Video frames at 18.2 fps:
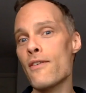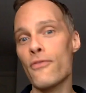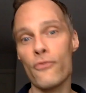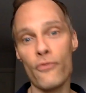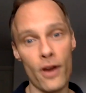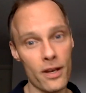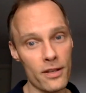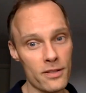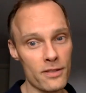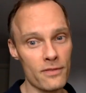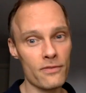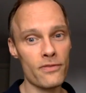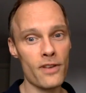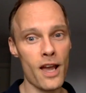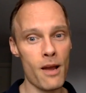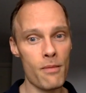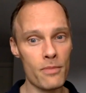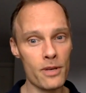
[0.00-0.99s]
friends and
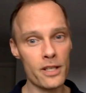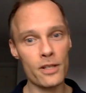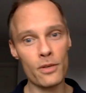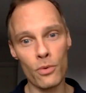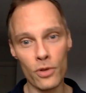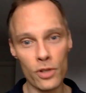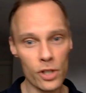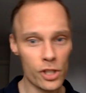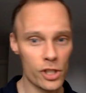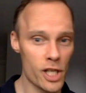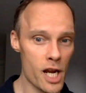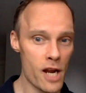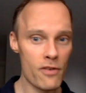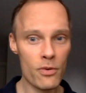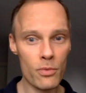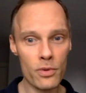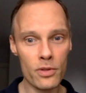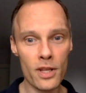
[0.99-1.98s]
family, you want to share
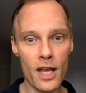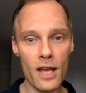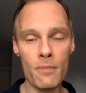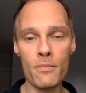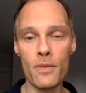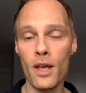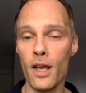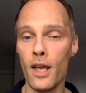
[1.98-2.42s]
it with them